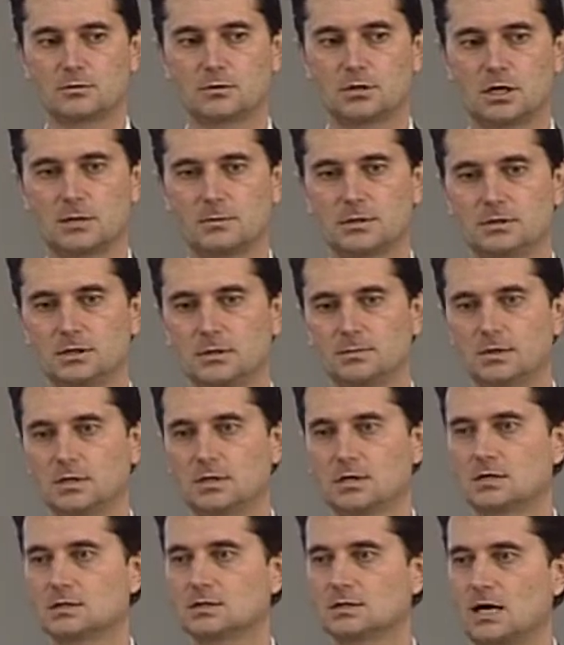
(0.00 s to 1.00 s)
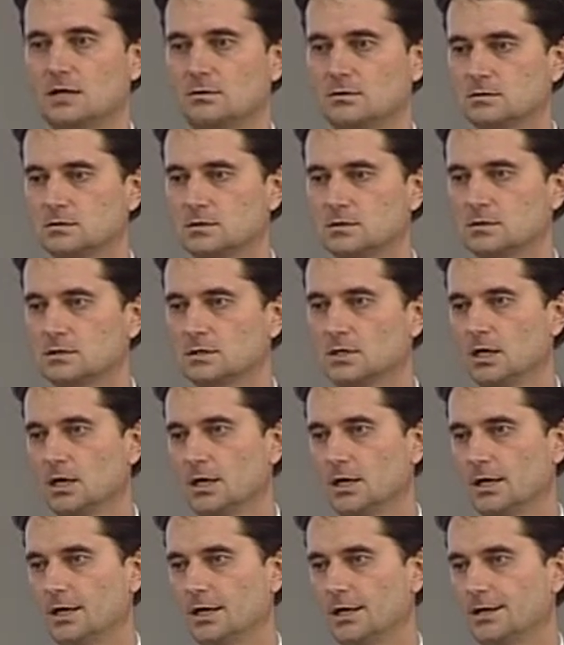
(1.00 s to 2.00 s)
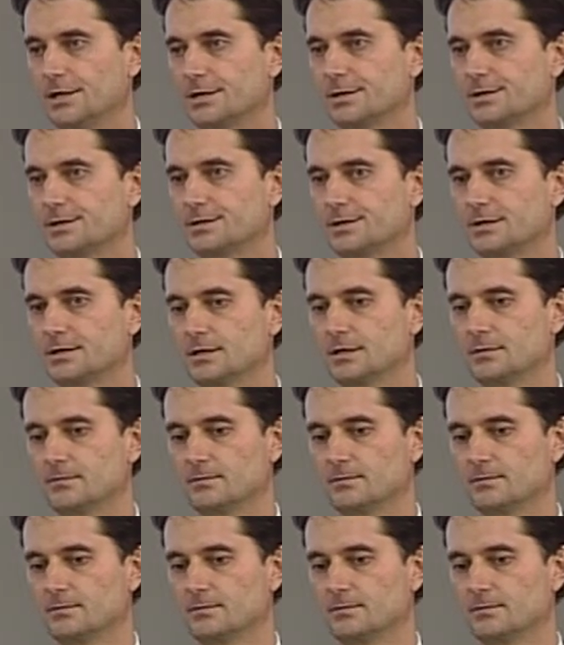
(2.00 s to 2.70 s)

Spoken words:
part of the cultural heritage of Europe.